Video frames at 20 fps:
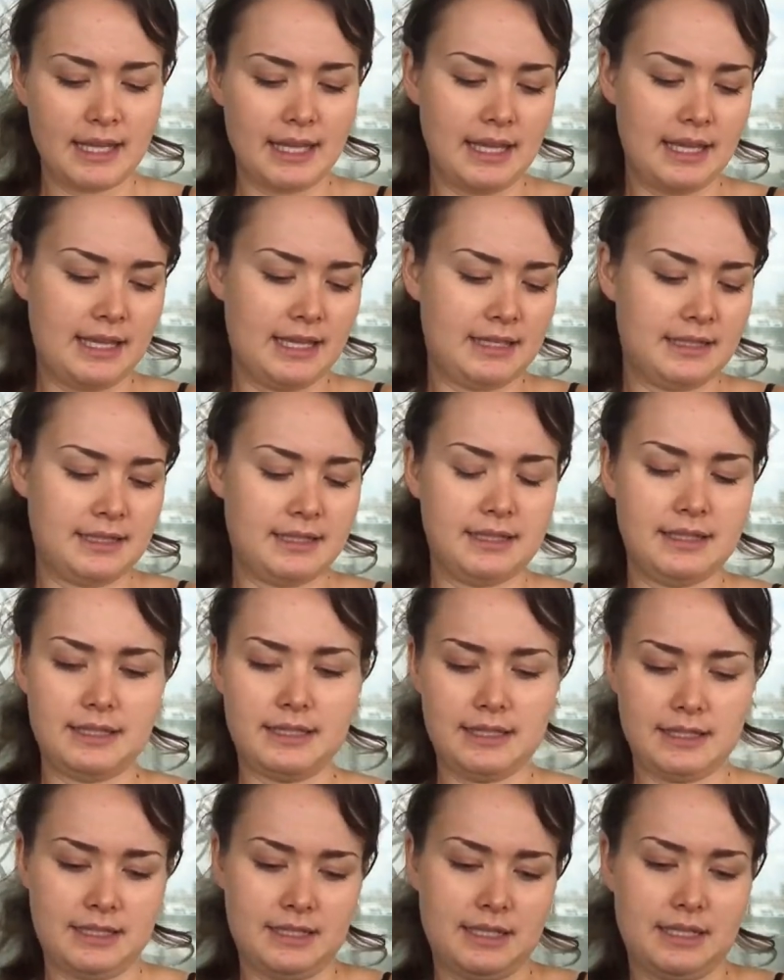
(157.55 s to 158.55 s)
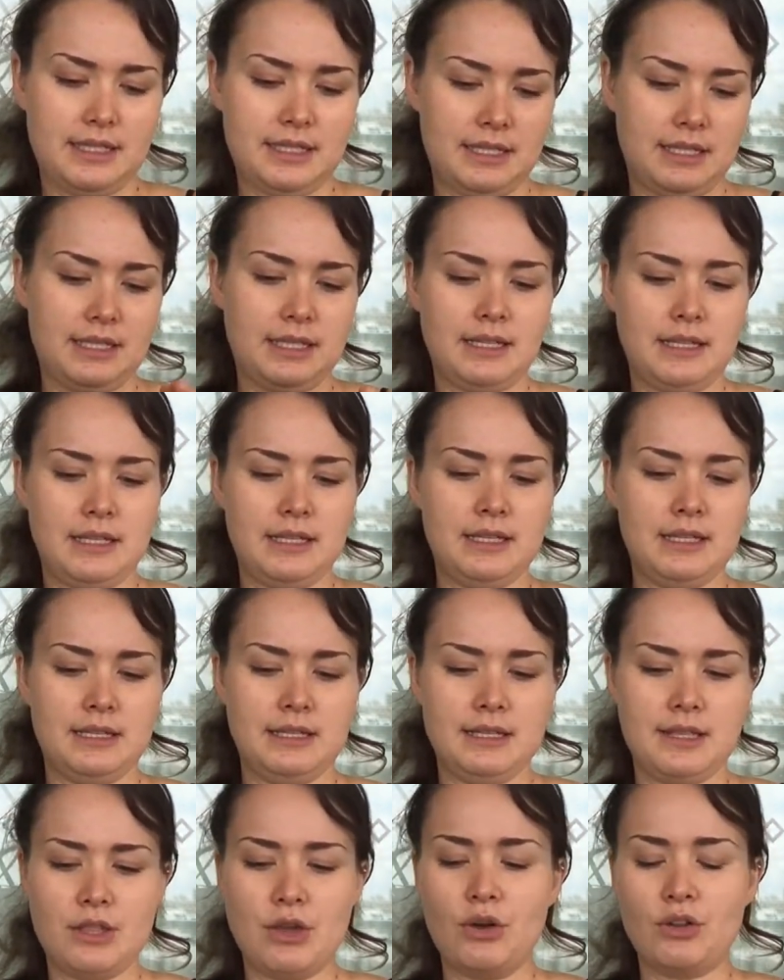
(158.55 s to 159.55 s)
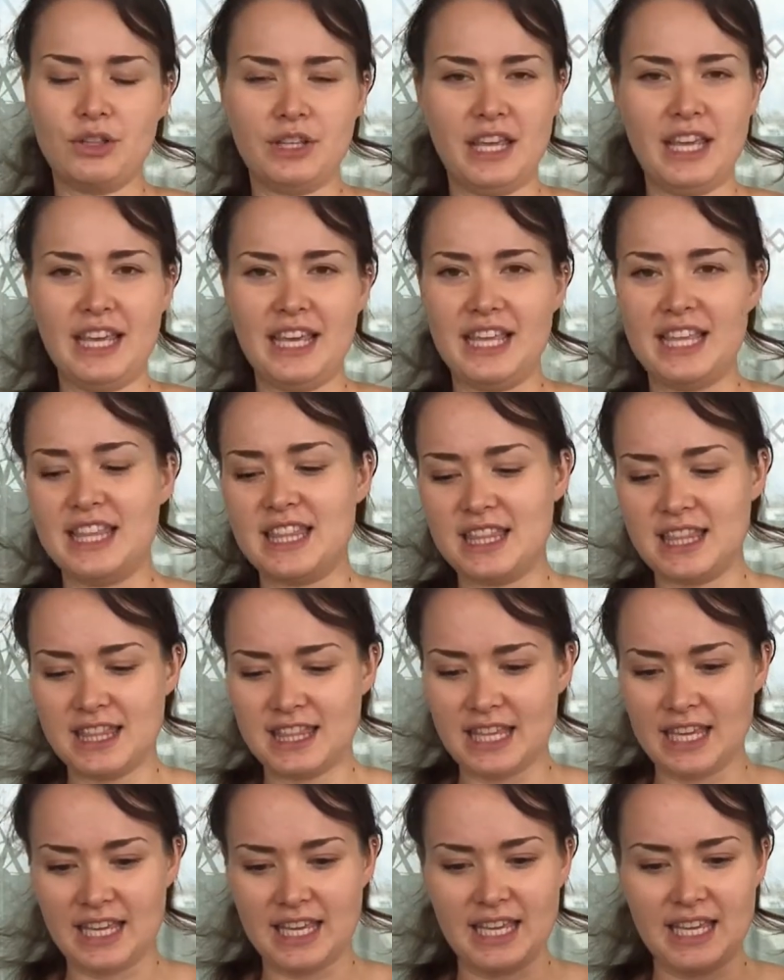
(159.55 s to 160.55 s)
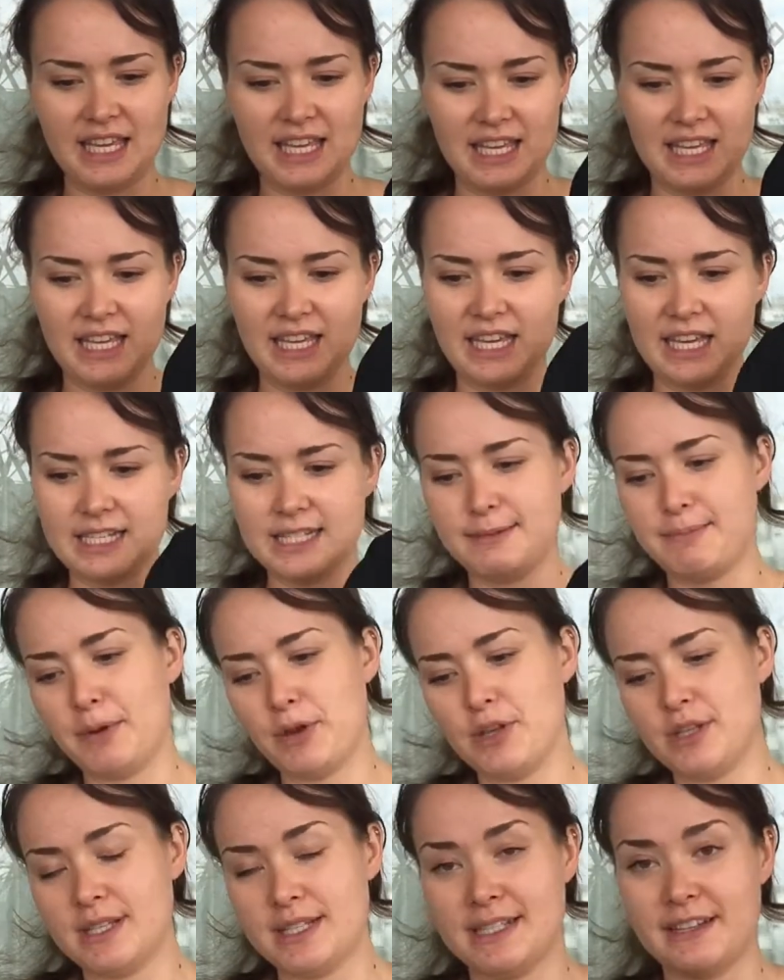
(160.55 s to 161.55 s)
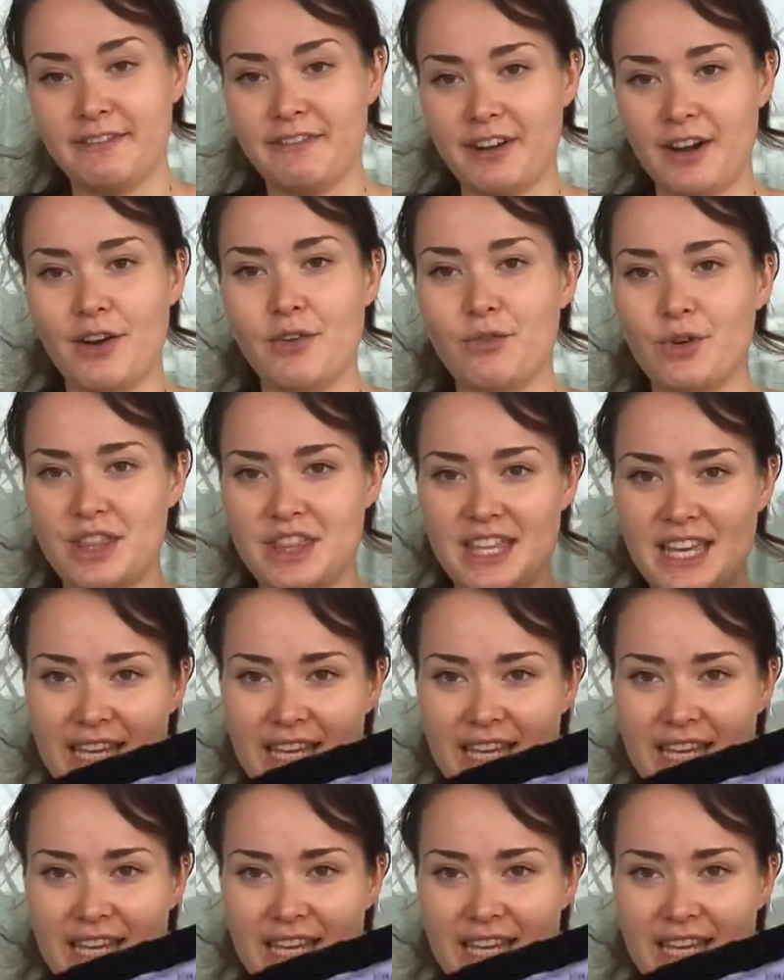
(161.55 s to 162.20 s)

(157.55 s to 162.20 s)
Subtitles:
And the only thing I suppose is different with